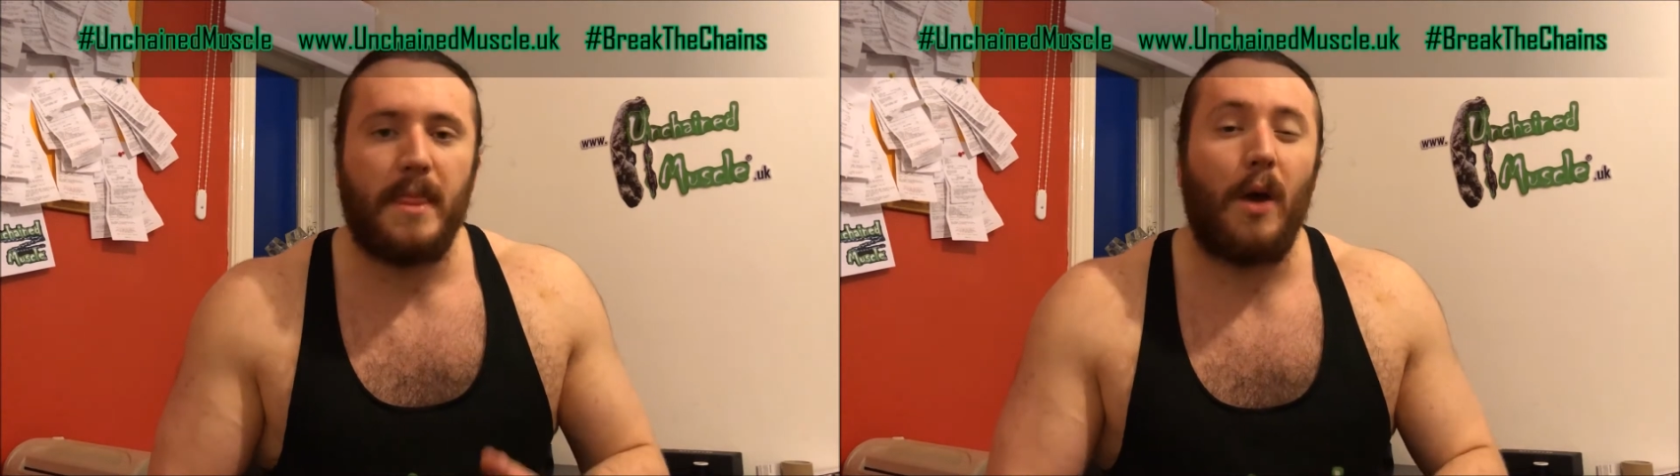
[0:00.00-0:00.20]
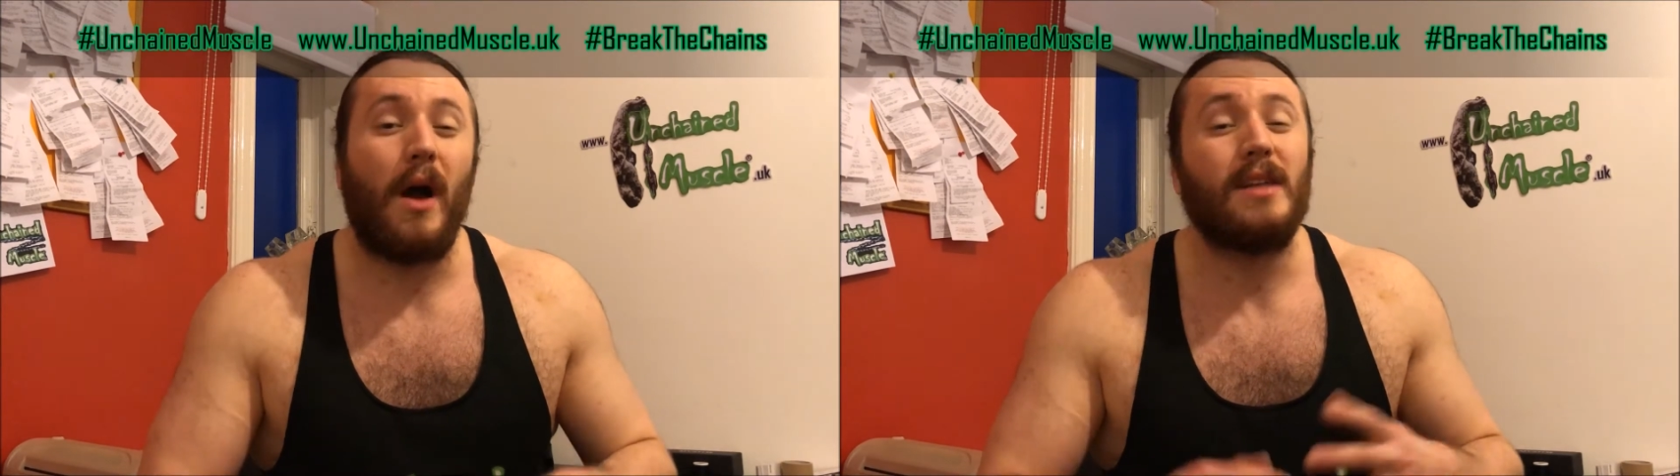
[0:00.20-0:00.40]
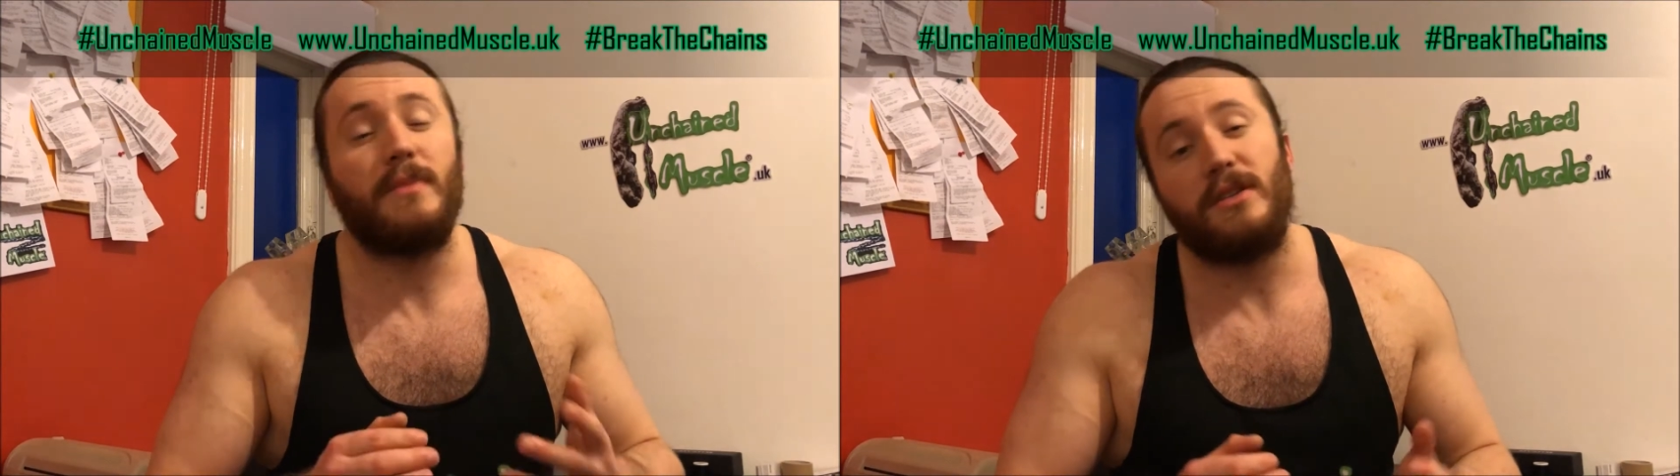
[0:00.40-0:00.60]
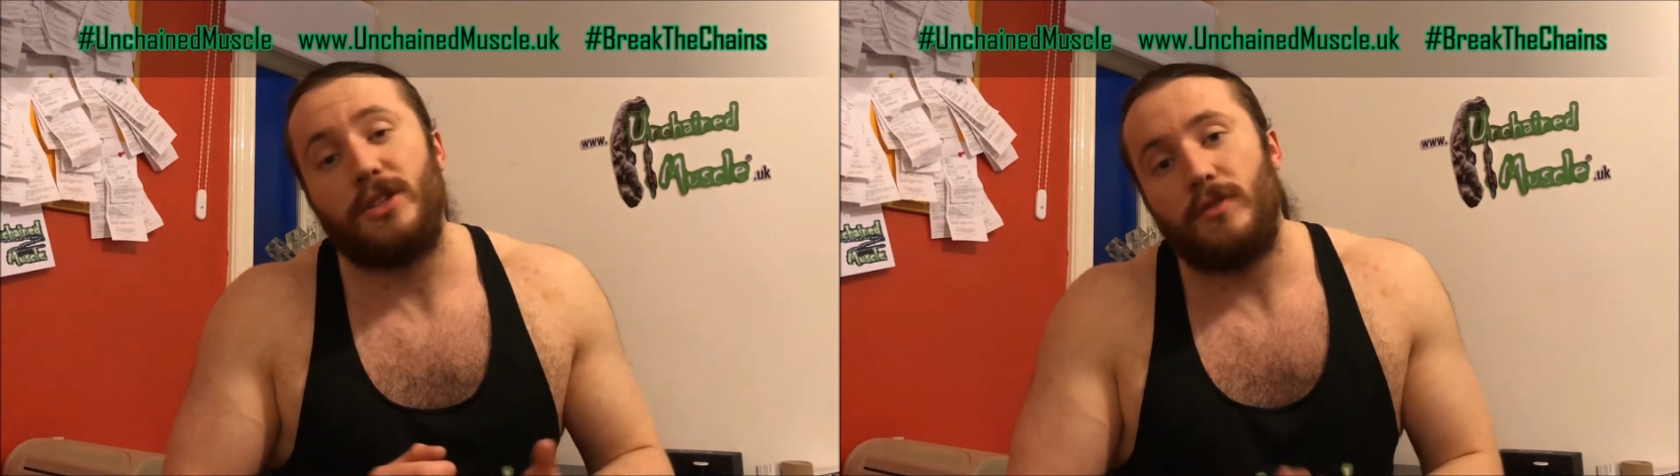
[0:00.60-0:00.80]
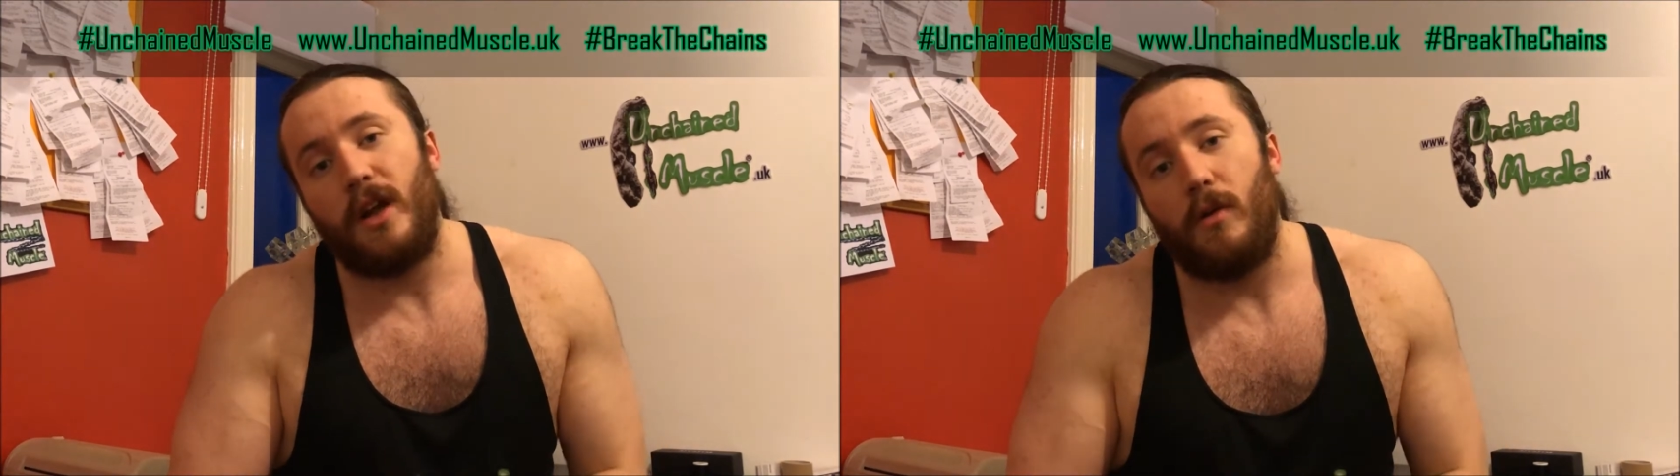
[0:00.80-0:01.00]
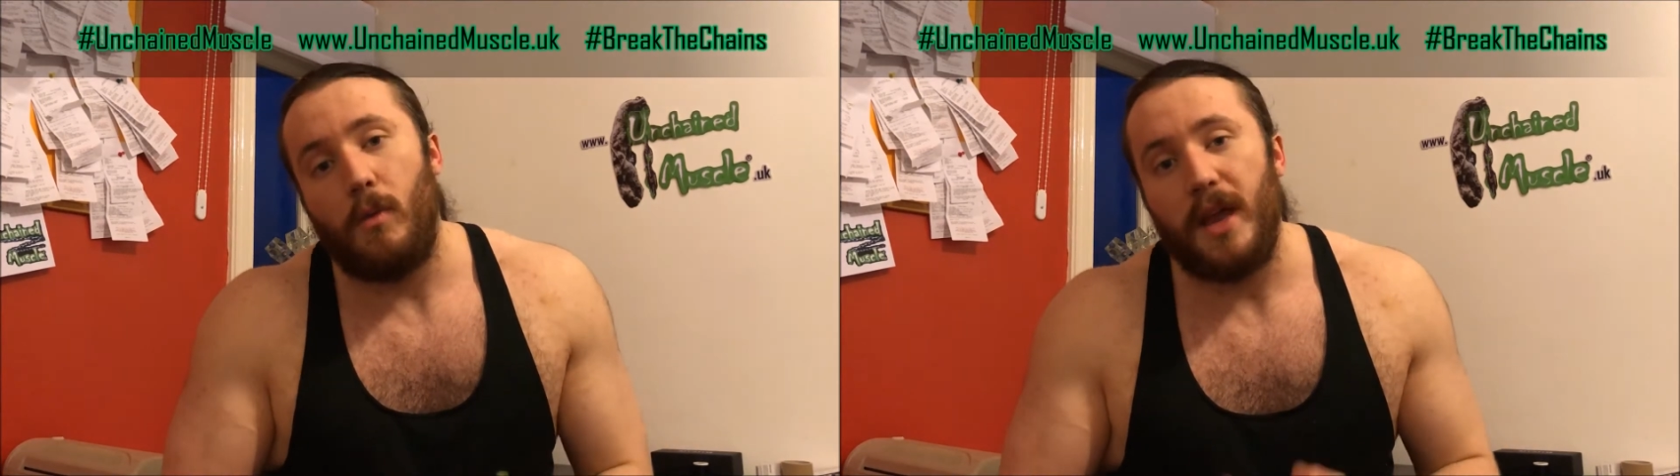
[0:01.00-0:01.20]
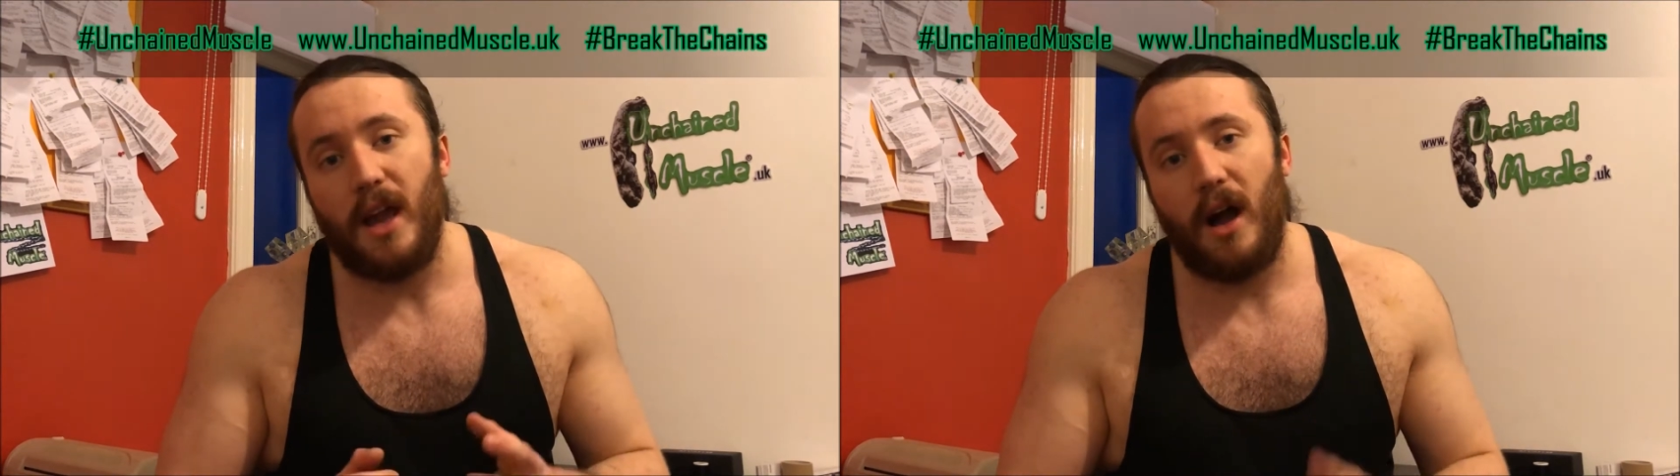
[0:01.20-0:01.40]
Now, as most of you know, we